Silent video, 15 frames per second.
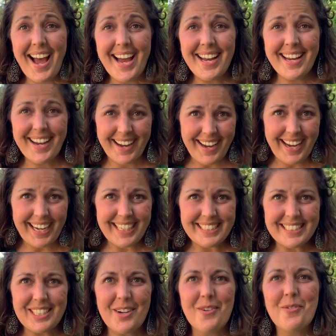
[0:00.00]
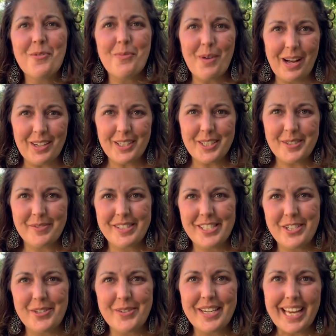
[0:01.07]
guys, welcome
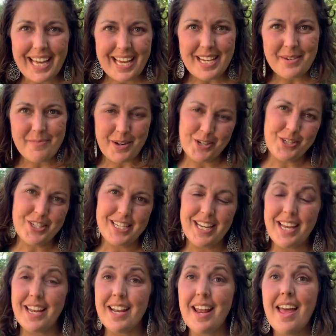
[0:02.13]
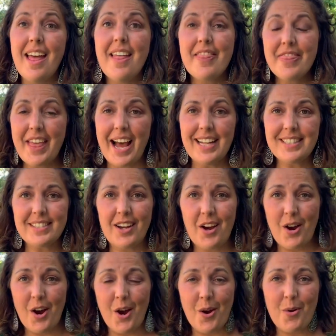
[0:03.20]
to Get in Motion. That's
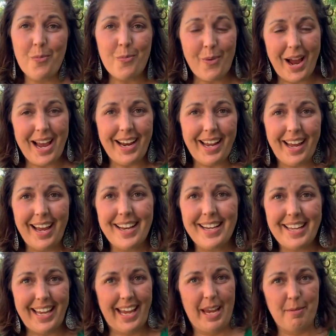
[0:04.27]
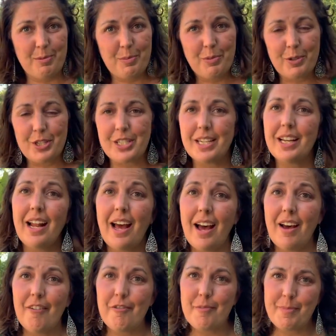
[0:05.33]
our rec and games portion
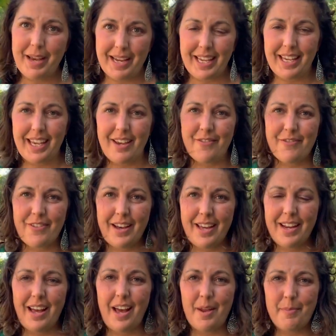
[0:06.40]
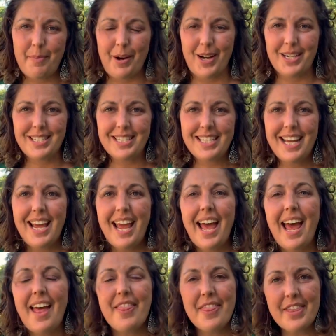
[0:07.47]
of Mega Camp Fun Unboxed.
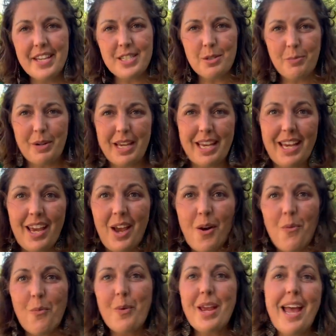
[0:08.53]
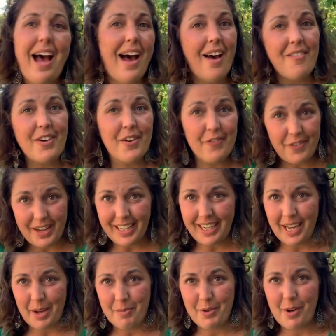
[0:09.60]
And this week we have a fun
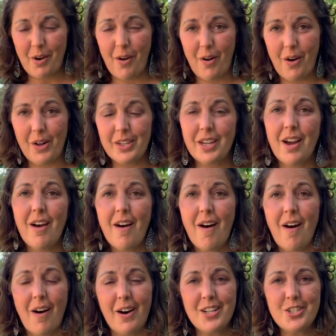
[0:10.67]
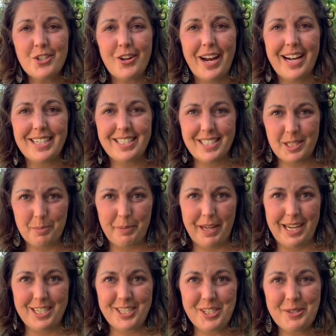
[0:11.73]
game called On Track to
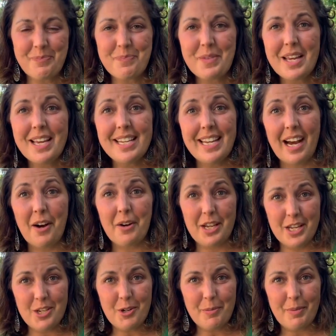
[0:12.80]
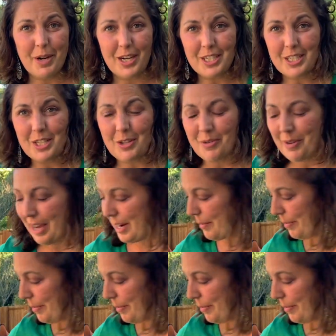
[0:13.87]
Splash. Now in your box you've got a